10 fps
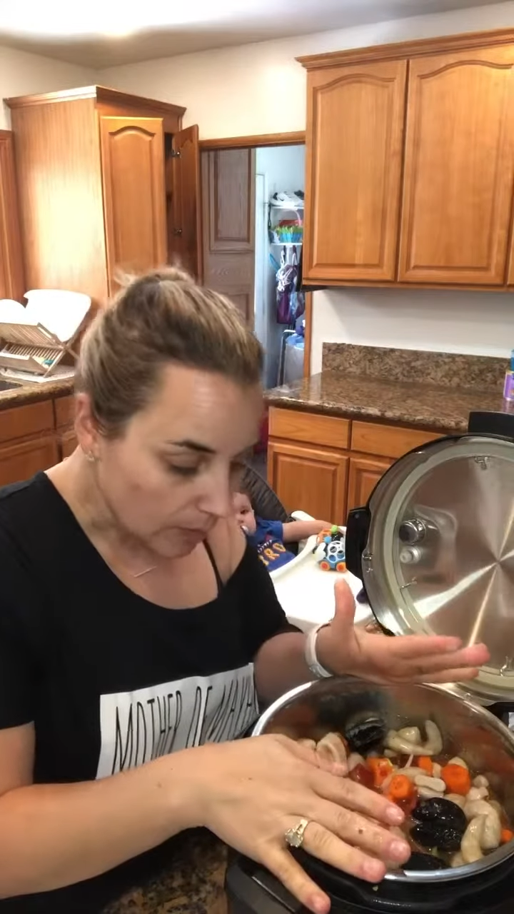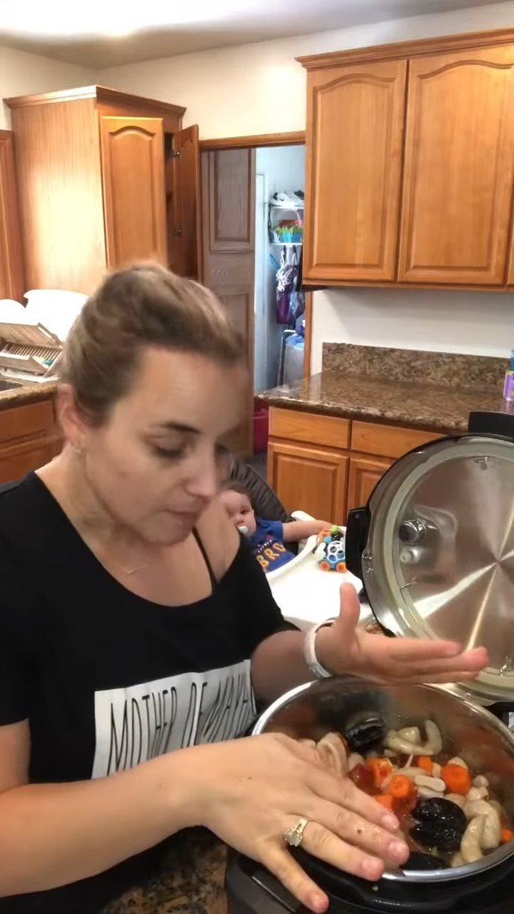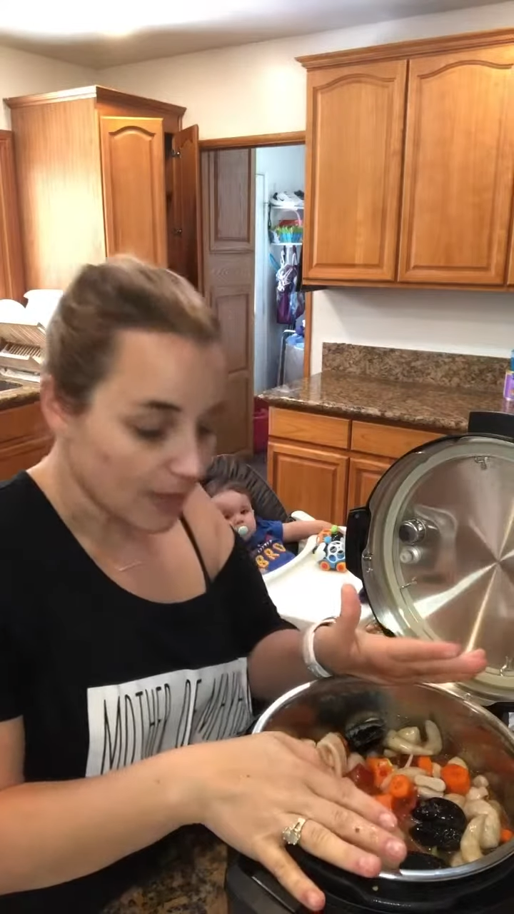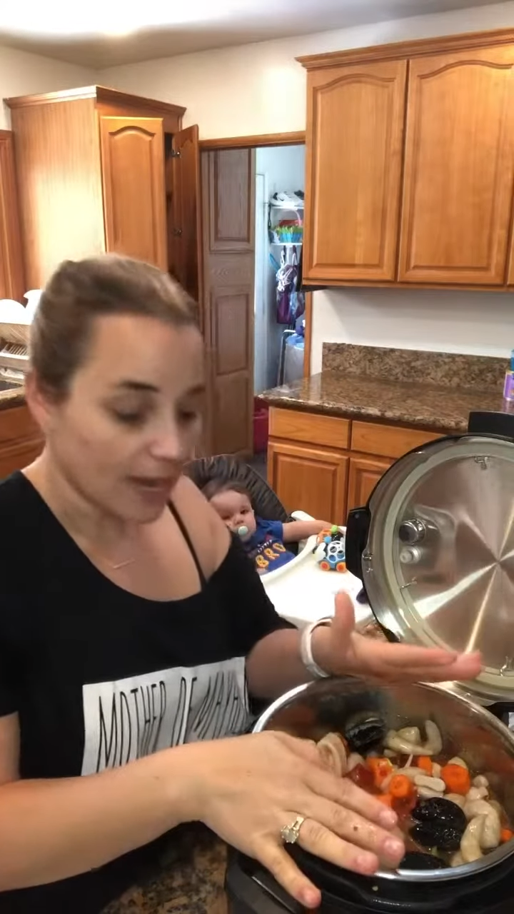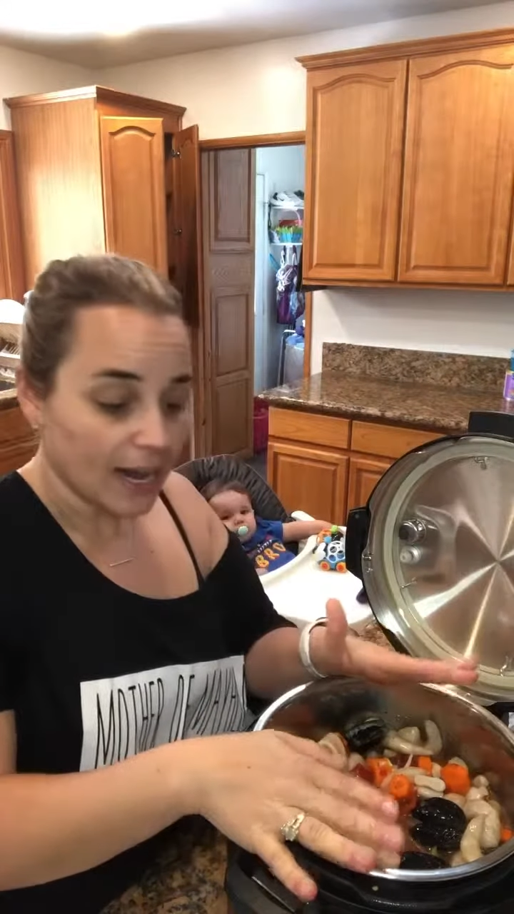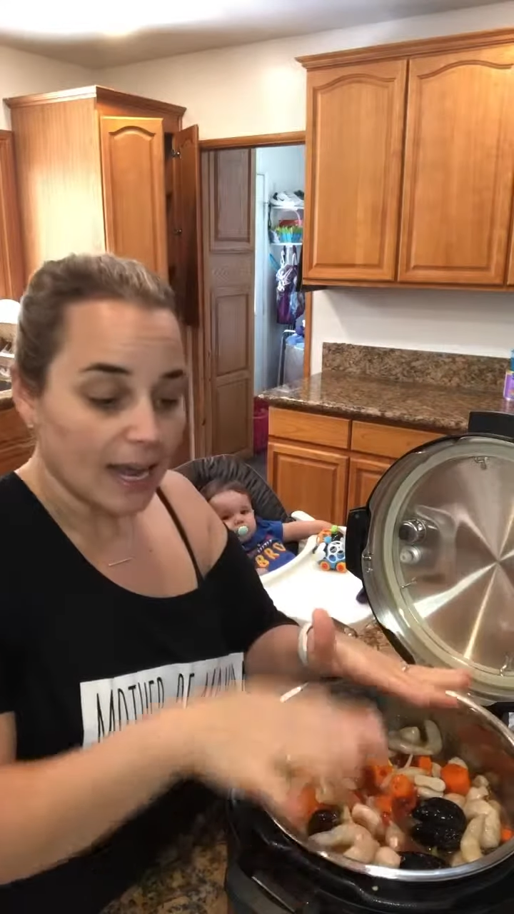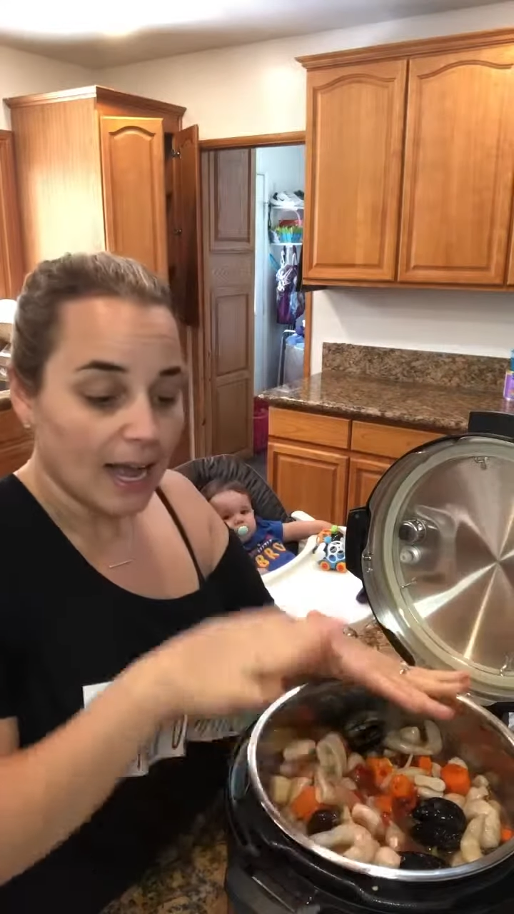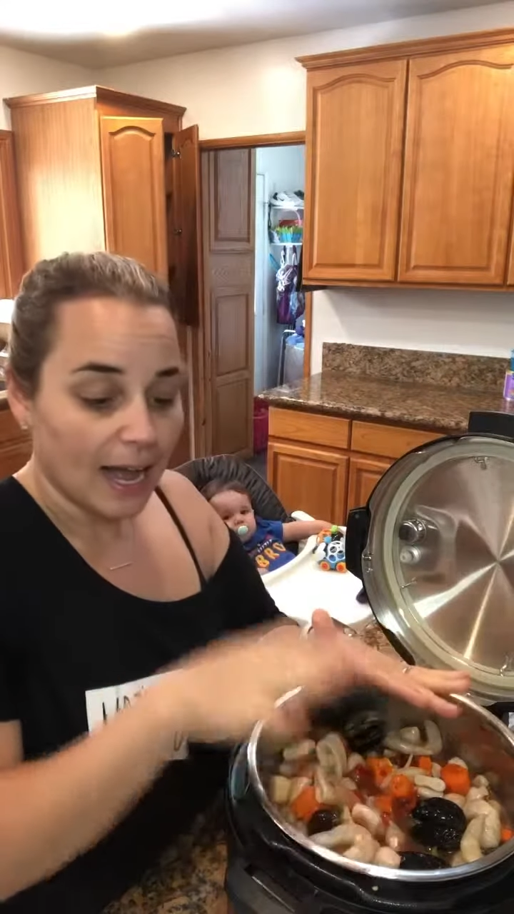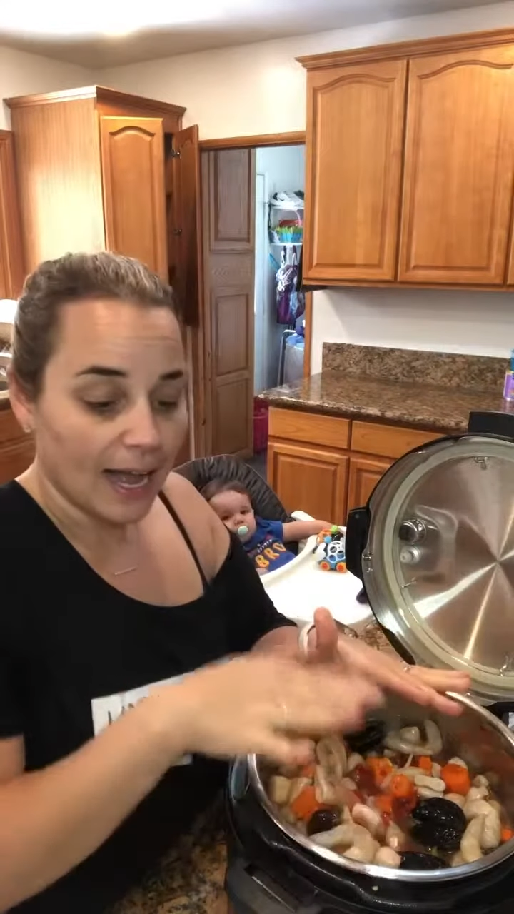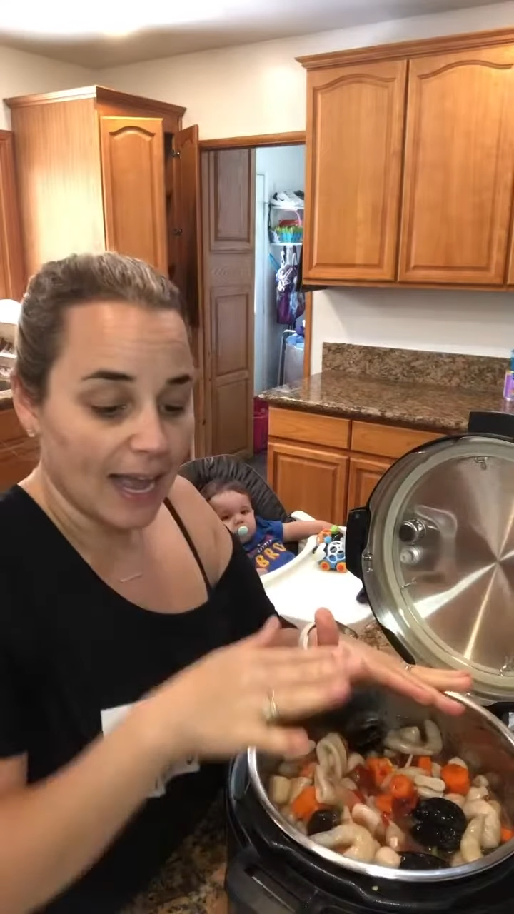that
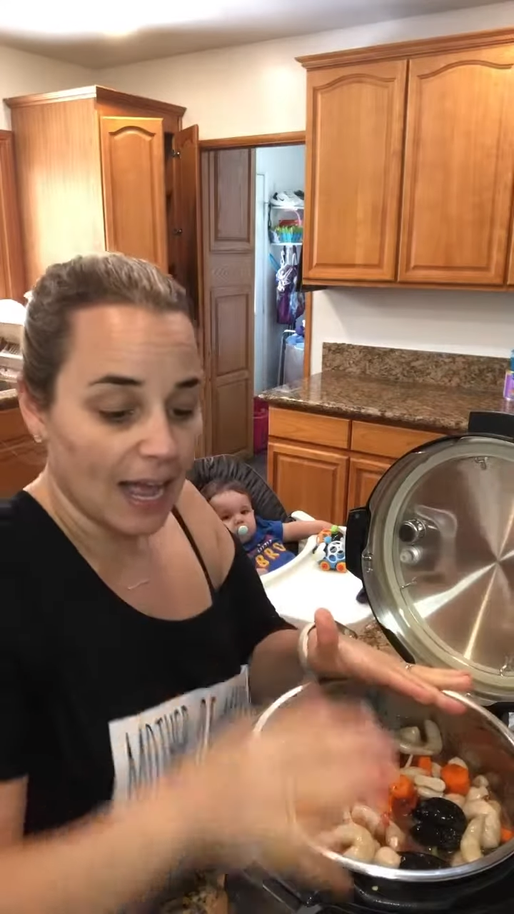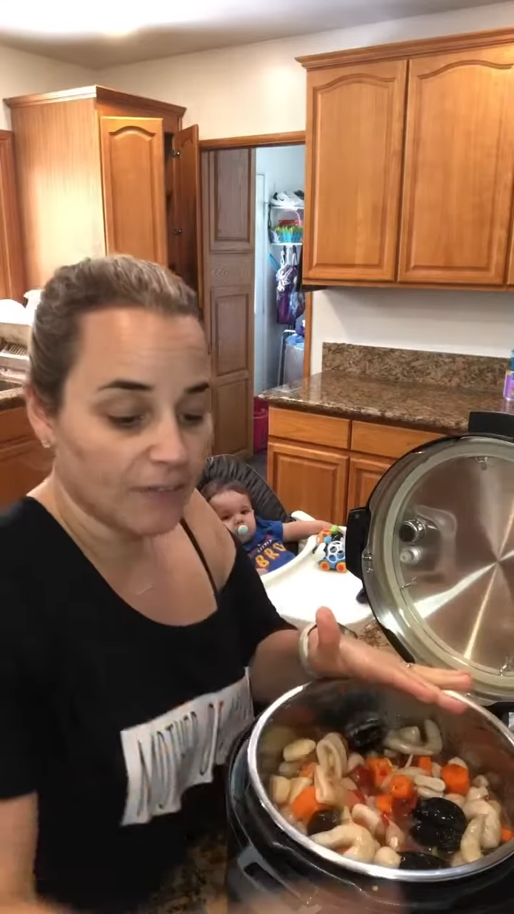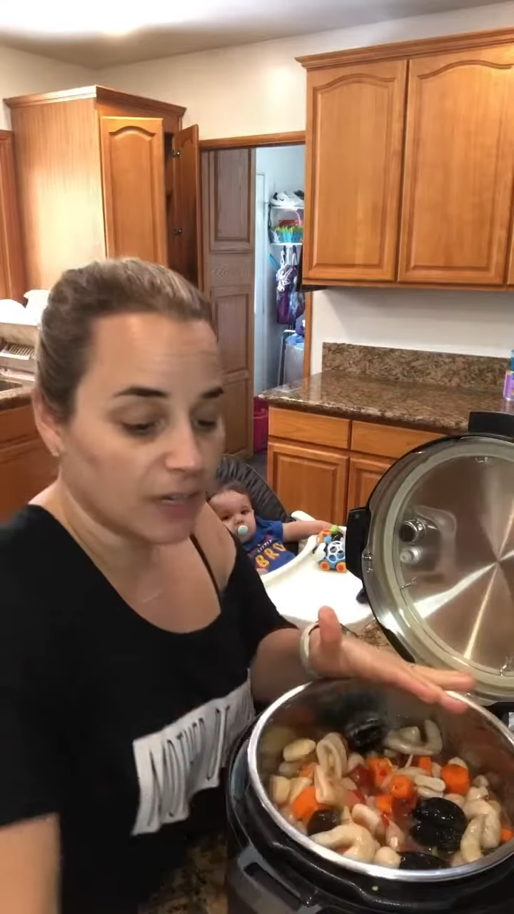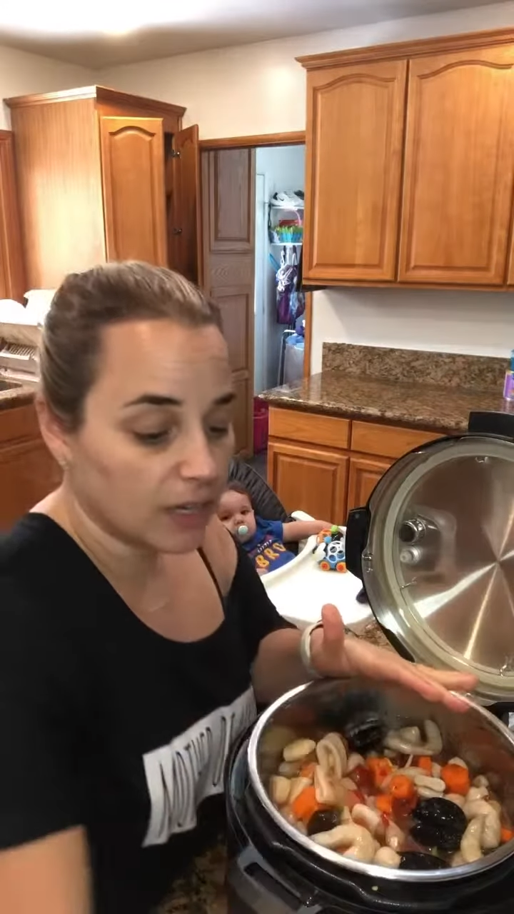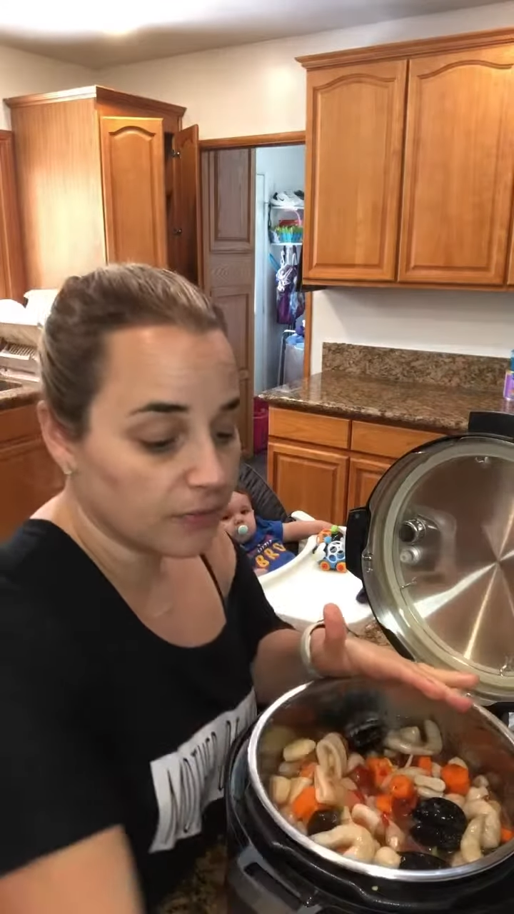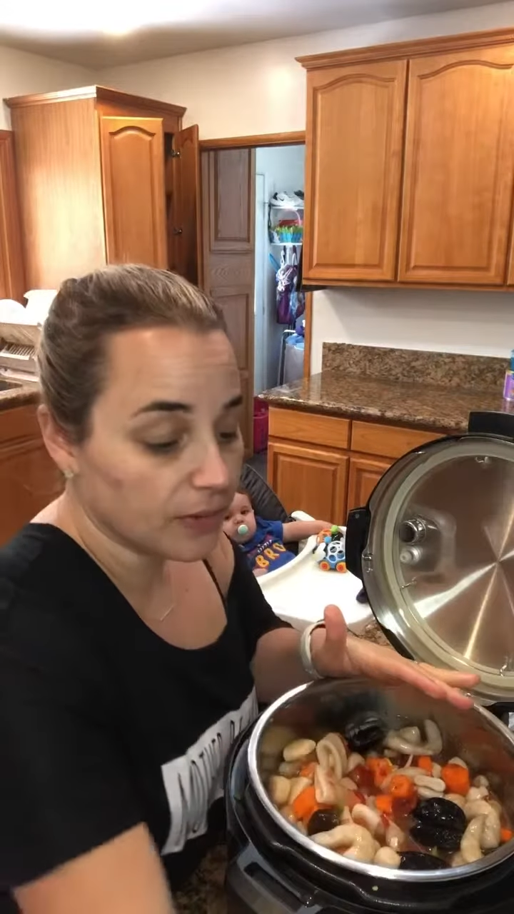I have enough.